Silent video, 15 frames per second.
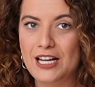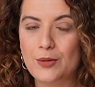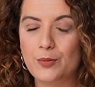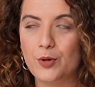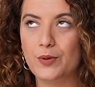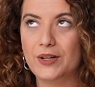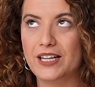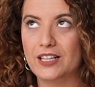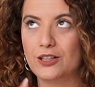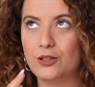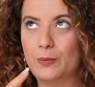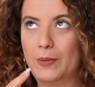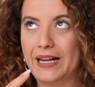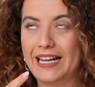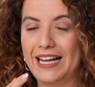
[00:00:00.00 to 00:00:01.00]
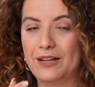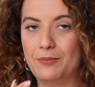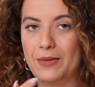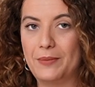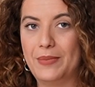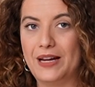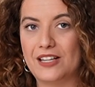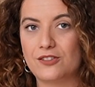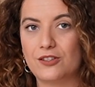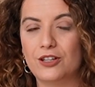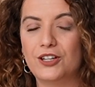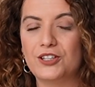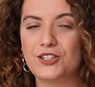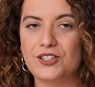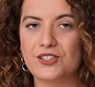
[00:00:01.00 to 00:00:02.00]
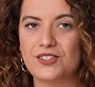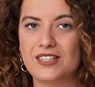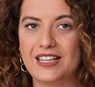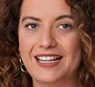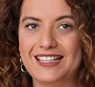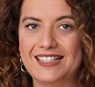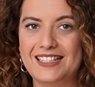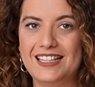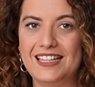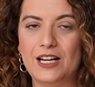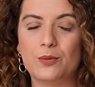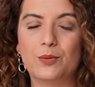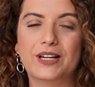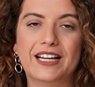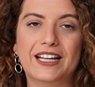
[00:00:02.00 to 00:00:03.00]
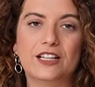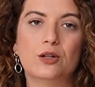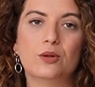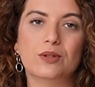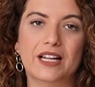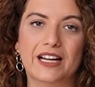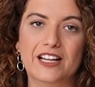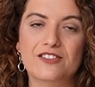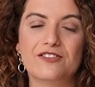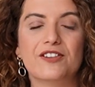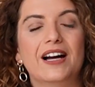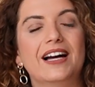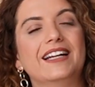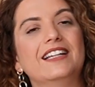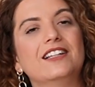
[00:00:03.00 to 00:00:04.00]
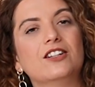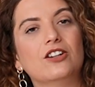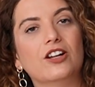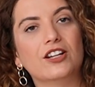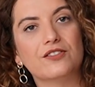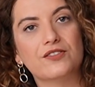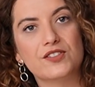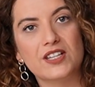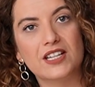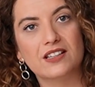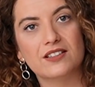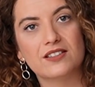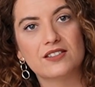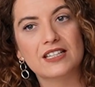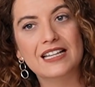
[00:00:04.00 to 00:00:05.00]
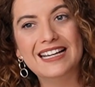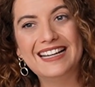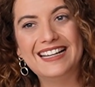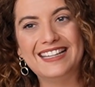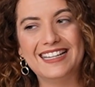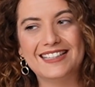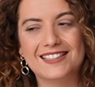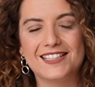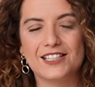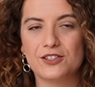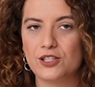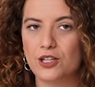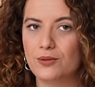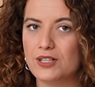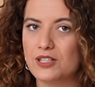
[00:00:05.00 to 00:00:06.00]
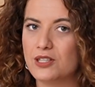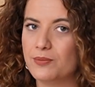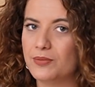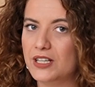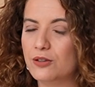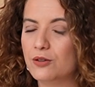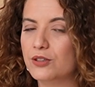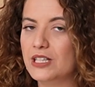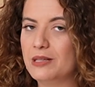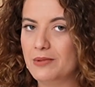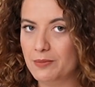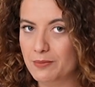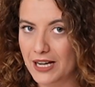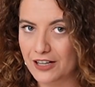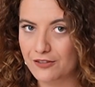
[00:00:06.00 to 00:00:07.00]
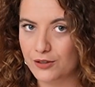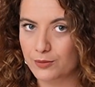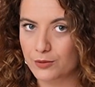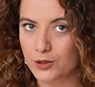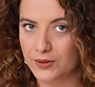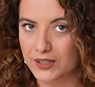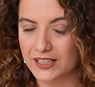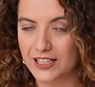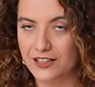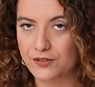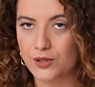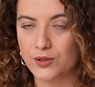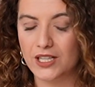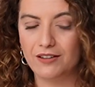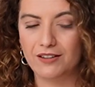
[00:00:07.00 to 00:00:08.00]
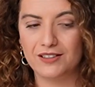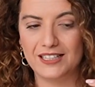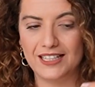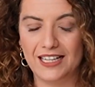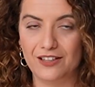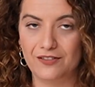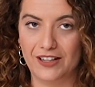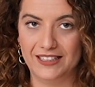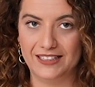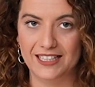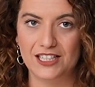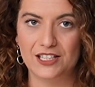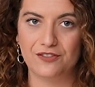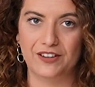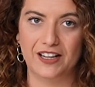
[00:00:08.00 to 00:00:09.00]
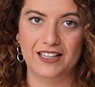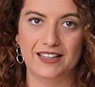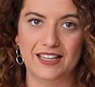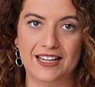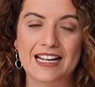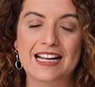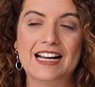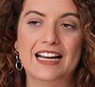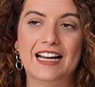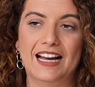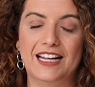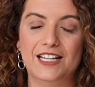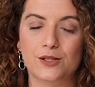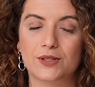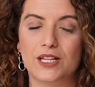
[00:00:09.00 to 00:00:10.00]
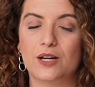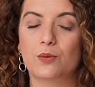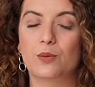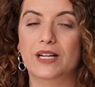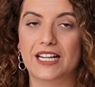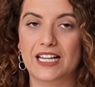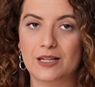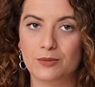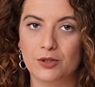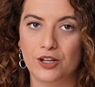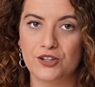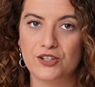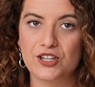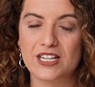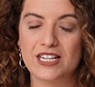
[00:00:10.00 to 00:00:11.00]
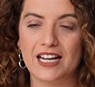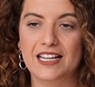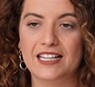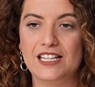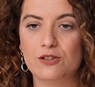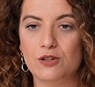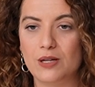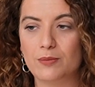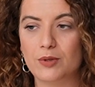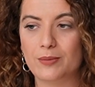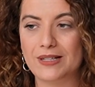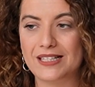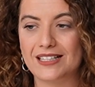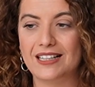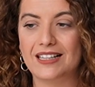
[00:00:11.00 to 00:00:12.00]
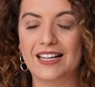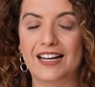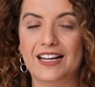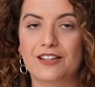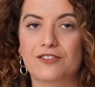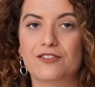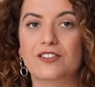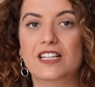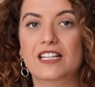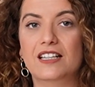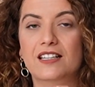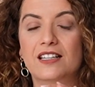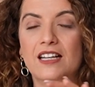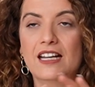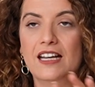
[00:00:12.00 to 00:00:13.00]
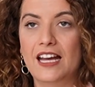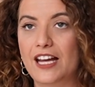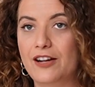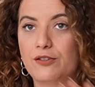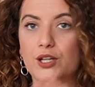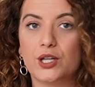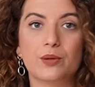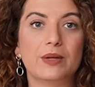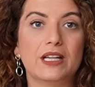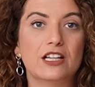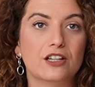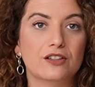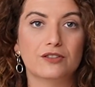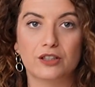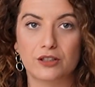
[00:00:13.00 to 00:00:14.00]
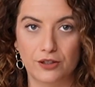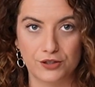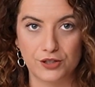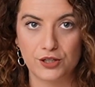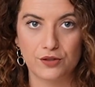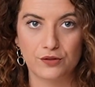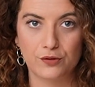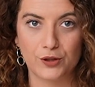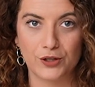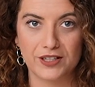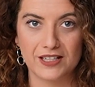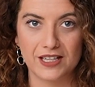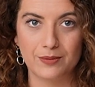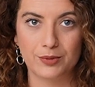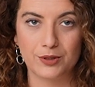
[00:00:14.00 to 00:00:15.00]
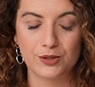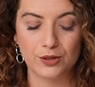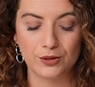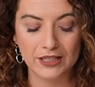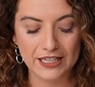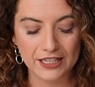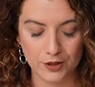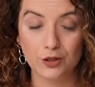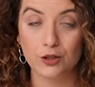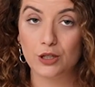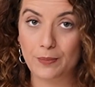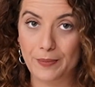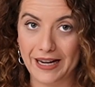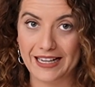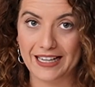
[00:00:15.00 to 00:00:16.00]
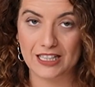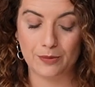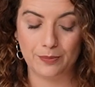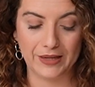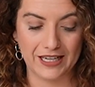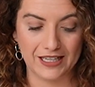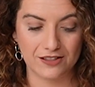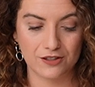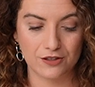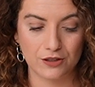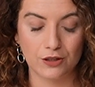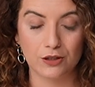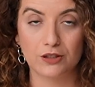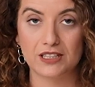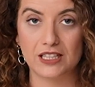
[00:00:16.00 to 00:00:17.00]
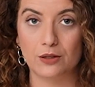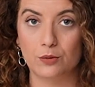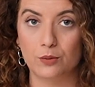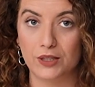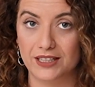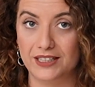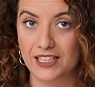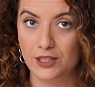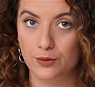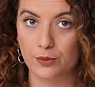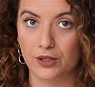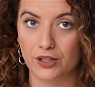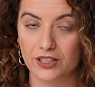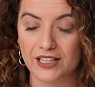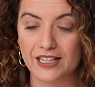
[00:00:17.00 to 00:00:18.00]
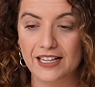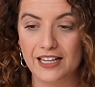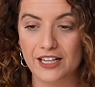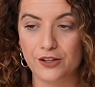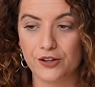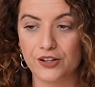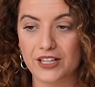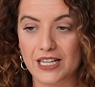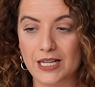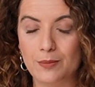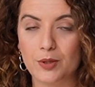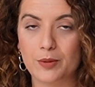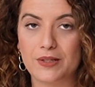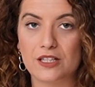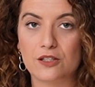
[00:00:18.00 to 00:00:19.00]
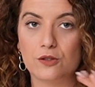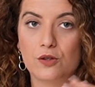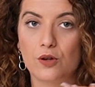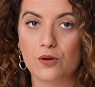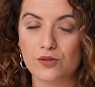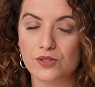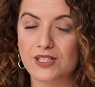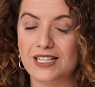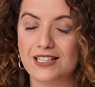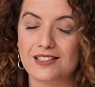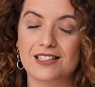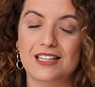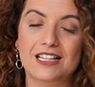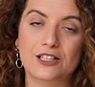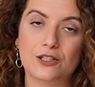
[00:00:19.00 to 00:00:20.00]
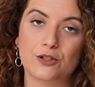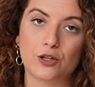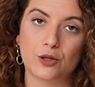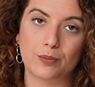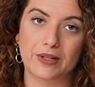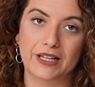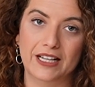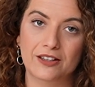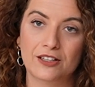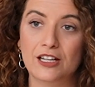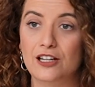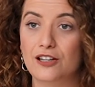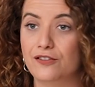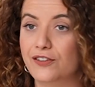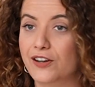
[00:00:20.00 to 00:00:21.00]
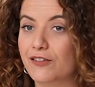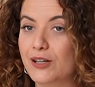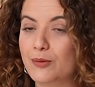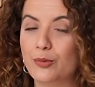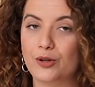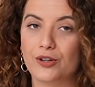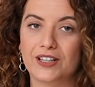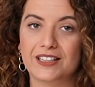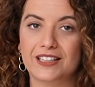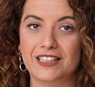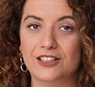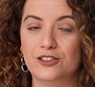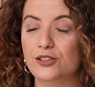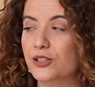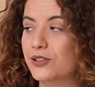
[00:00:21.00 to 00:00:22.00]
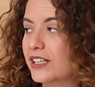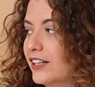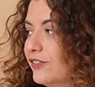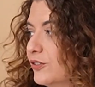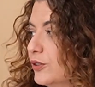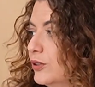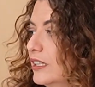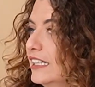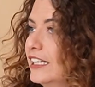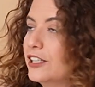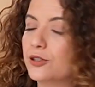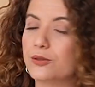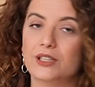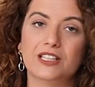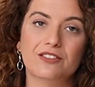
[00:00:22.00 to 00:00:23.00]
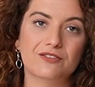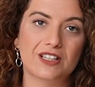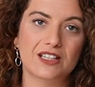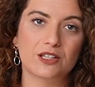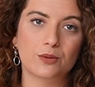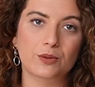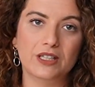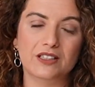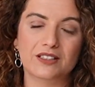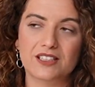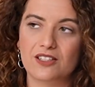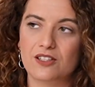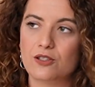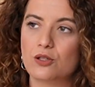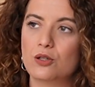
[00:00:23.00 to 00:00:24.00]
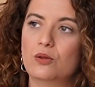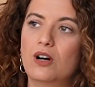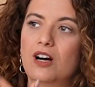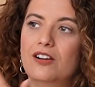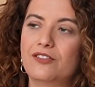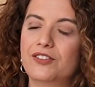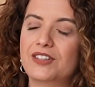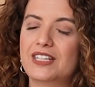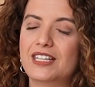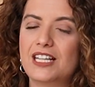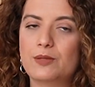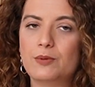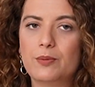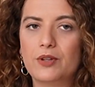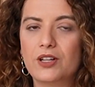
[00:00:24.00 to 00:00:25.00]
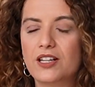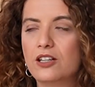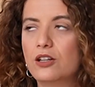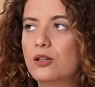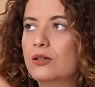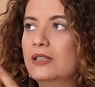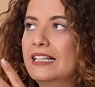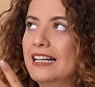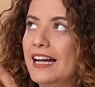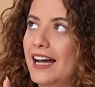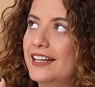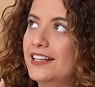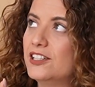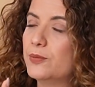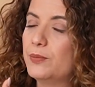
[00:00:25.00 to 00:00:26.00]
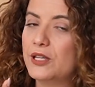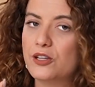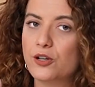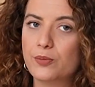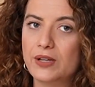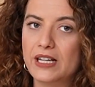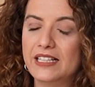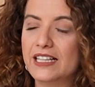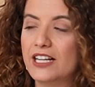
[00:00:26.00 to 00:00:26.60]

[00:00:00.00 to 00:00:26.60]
But when I look back at my past launches, I see that when I go live, I get a lot of sales. Yet there's always something holding me back from going live. So now that I've identified that, I know that when I am launching, I need to implement a live in every week of a launch, for example. So you look back at the past, you looked at what did work, and you're going to implement those things into your plan very boringly. You don't have to reinvent the wheel. This is so often the case. People are like, oh, I need to pick your brain.